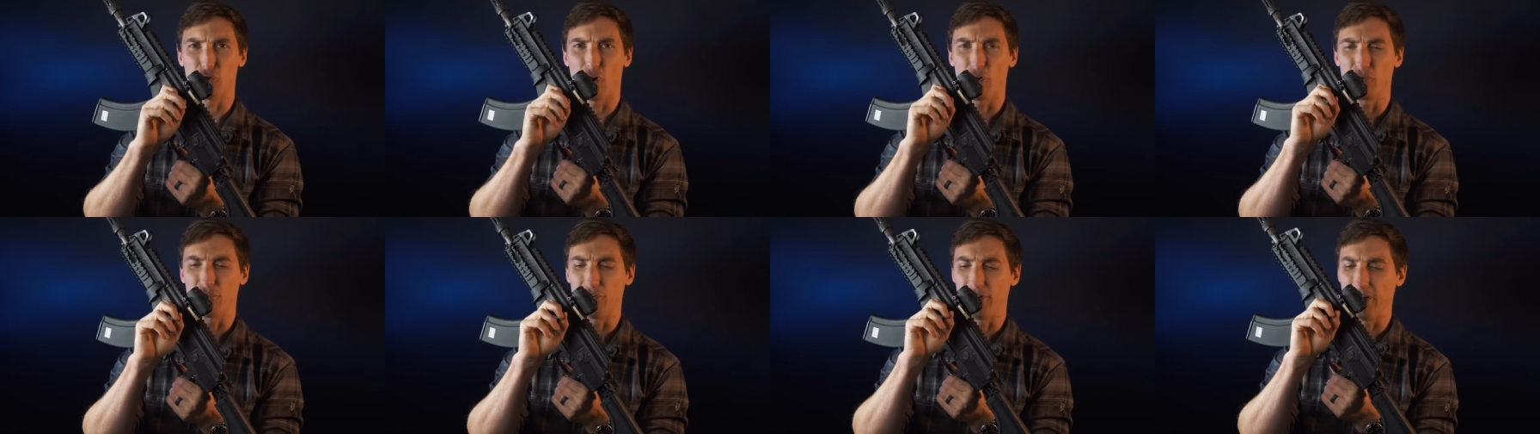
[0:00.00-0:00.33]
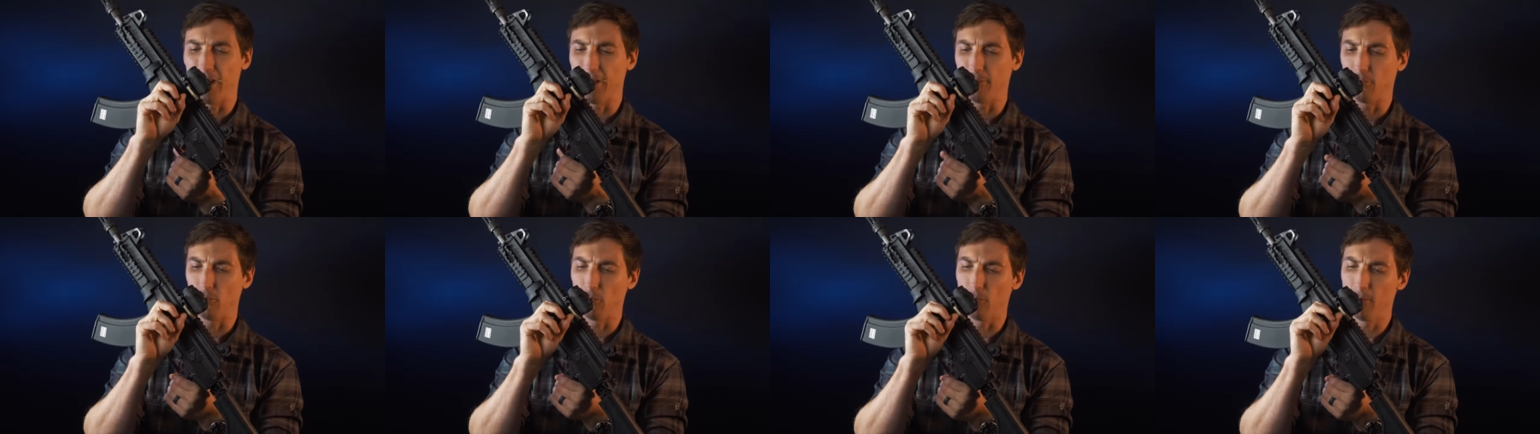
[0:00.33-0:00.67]
charging
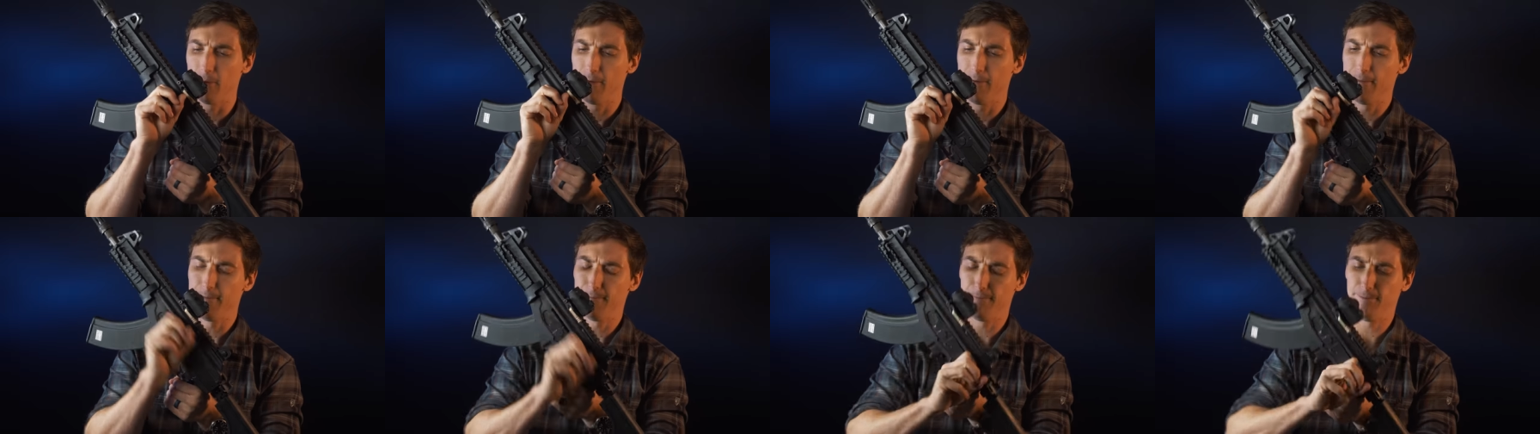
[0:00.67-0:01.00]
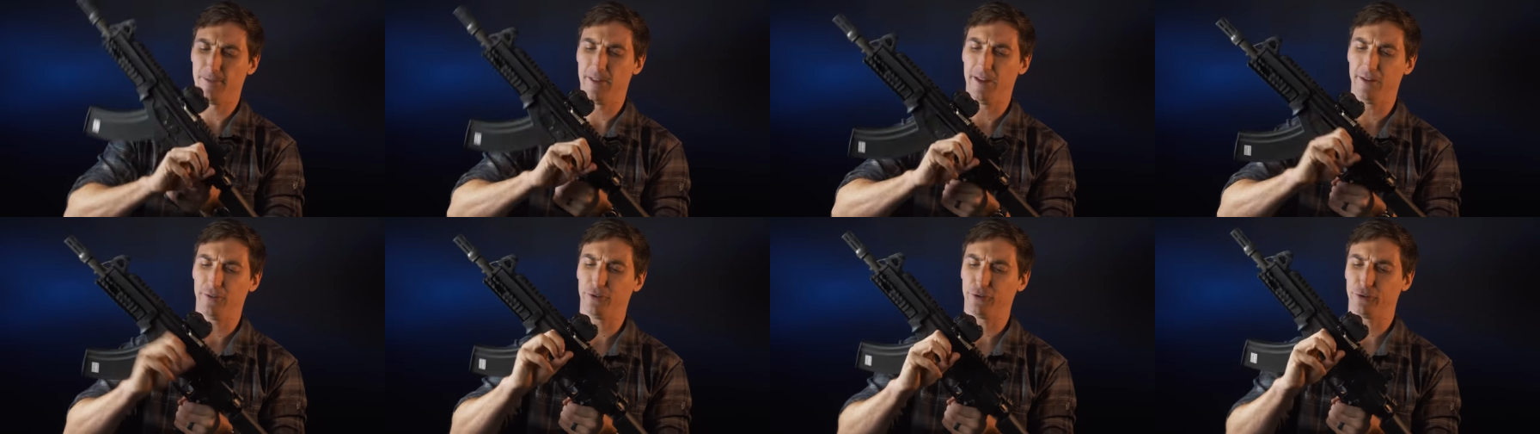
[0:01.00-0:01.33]
handle.
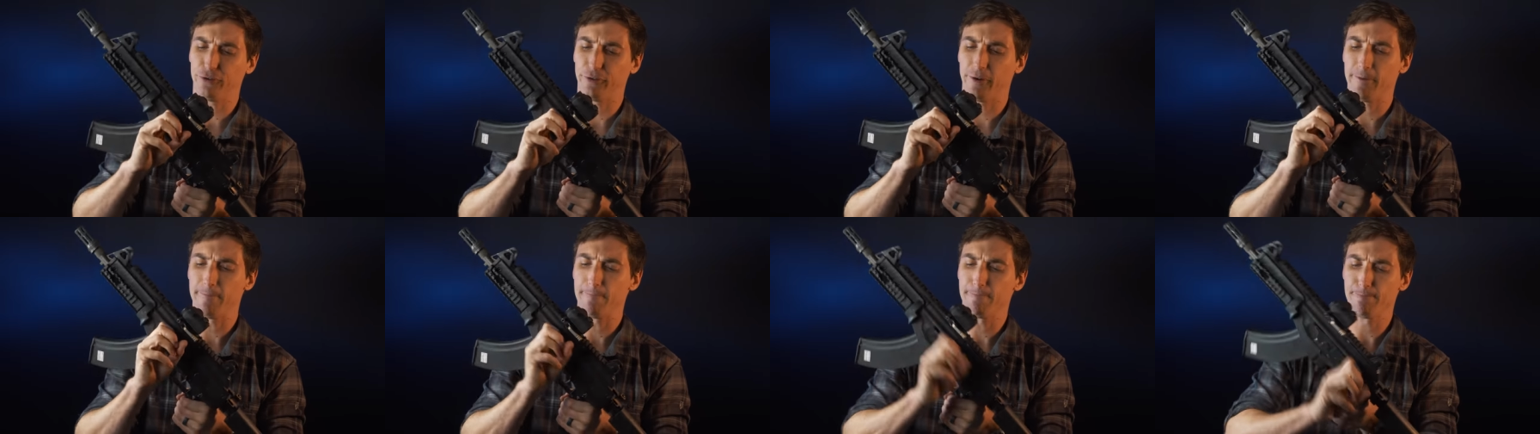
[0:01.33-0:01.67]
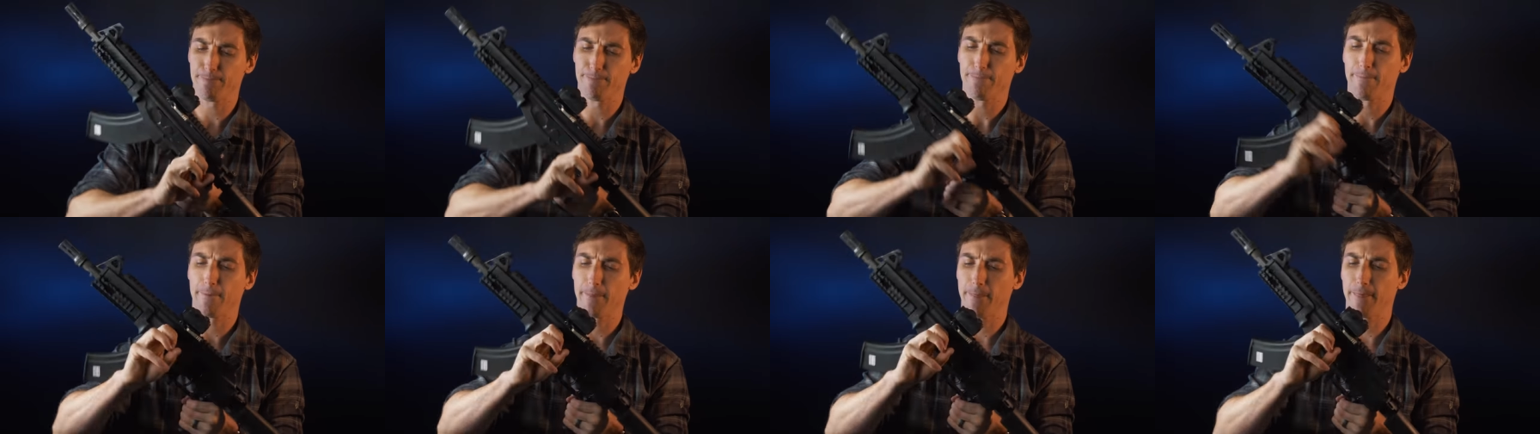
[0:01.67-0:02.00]
This
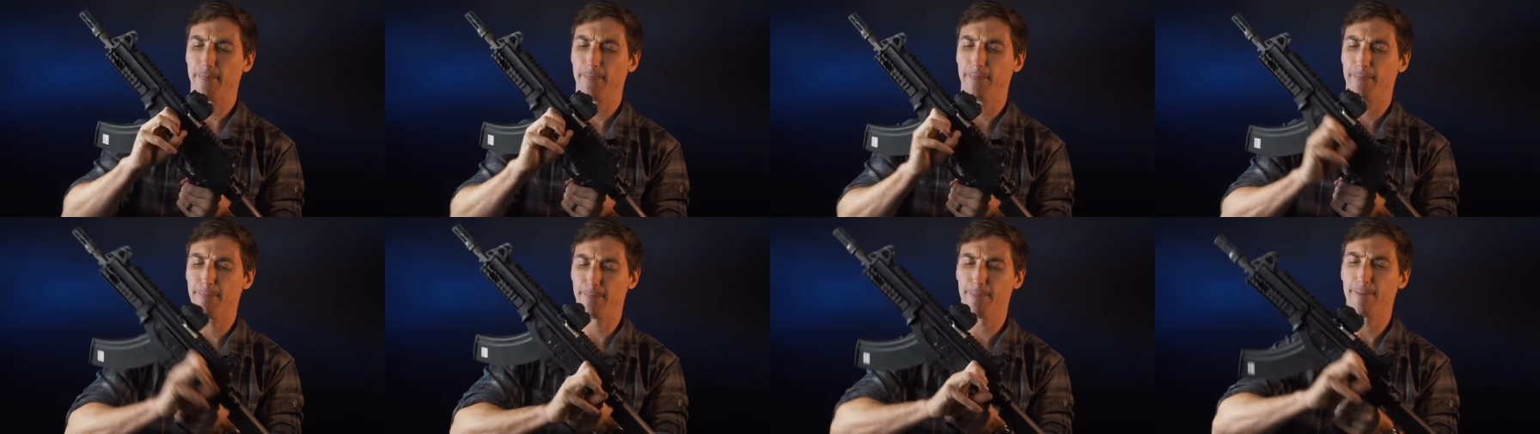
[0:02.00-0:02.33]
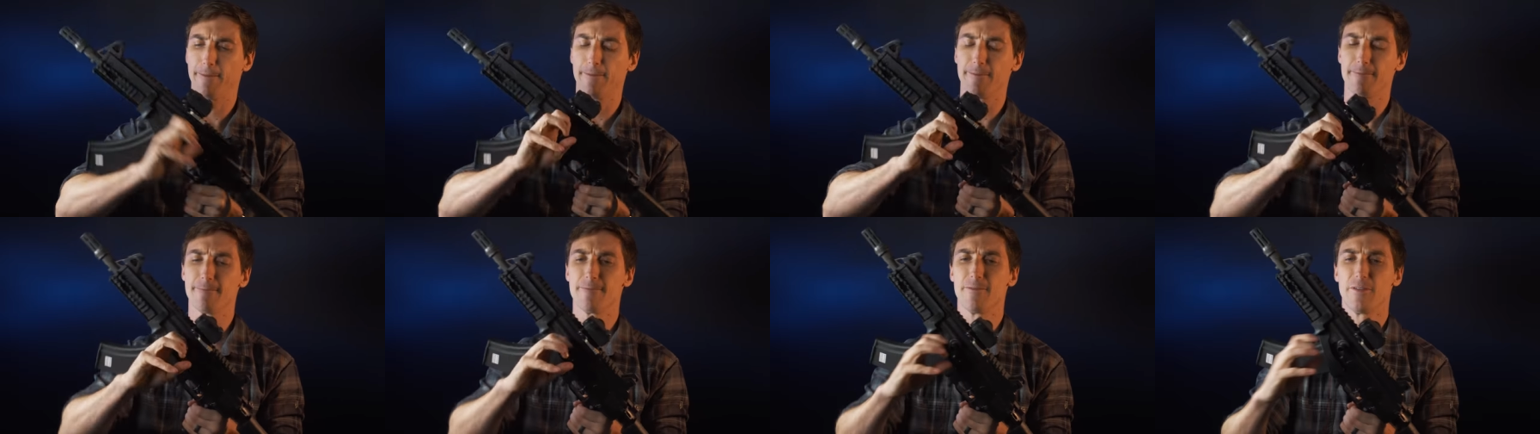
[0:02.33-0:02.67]

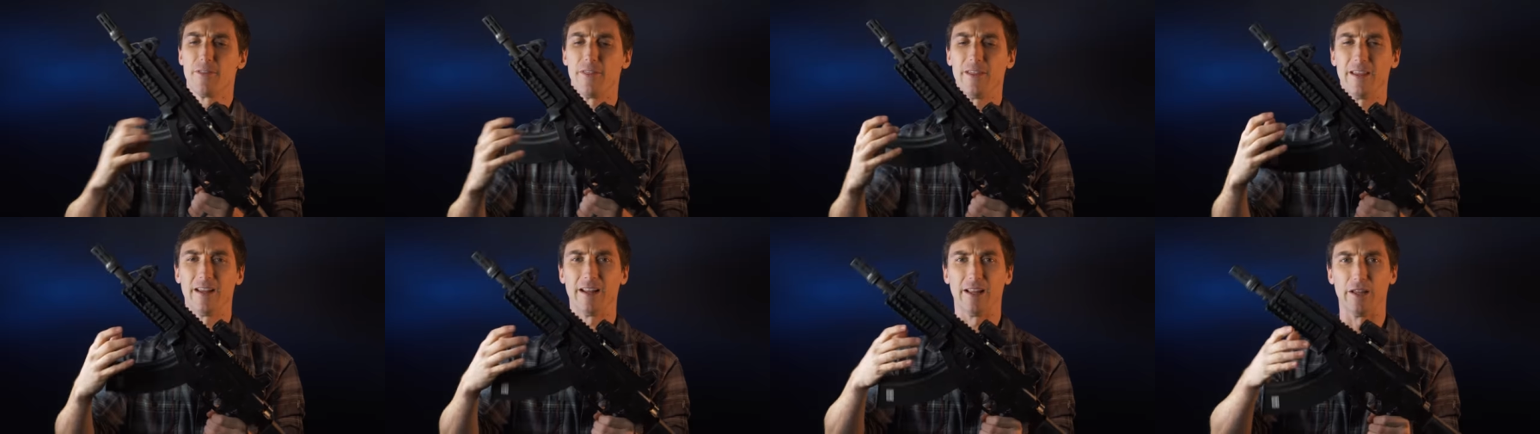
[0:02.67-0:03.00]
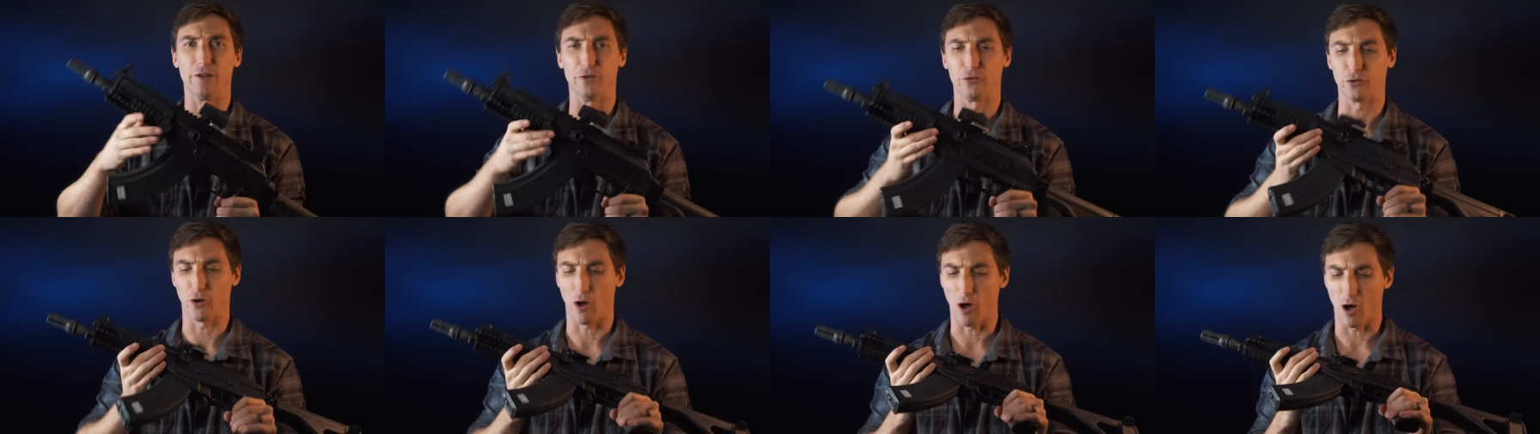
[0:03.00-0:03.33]
thing
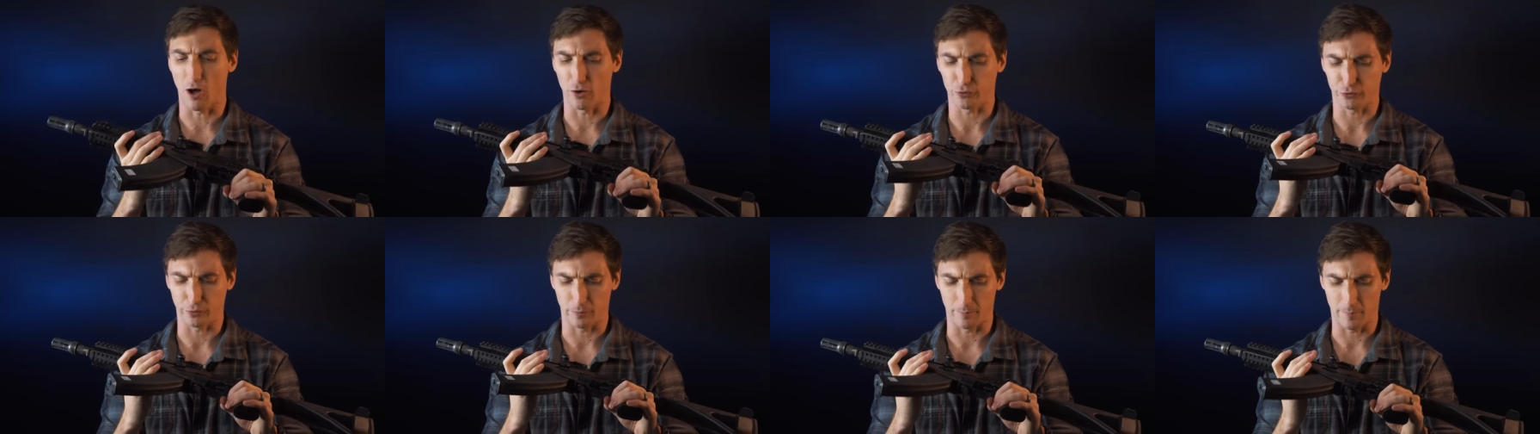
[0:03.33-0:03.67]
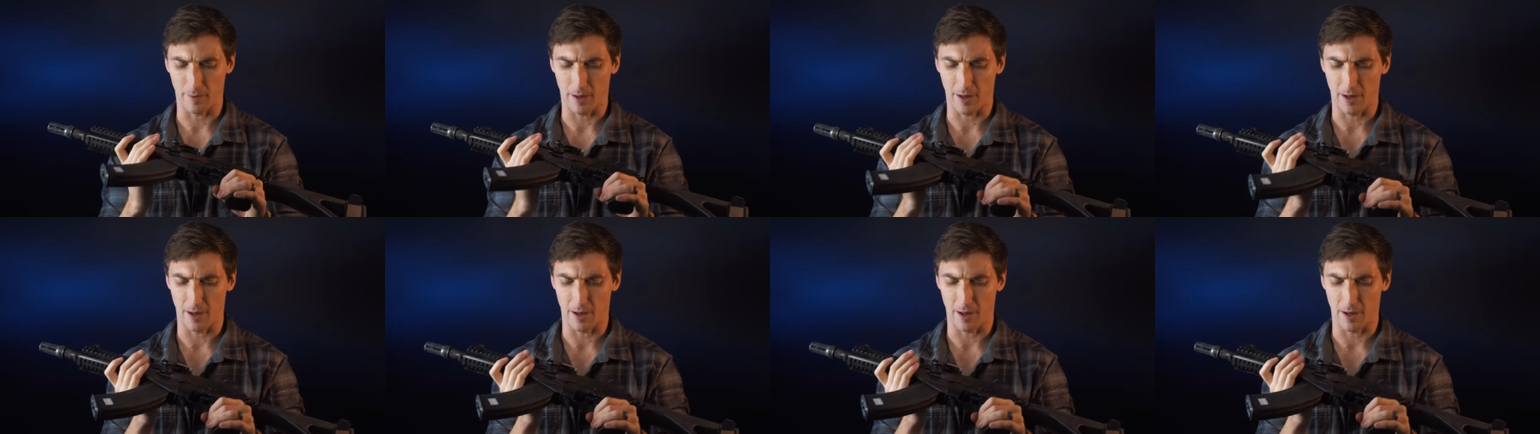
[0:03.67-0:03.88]
is awesome.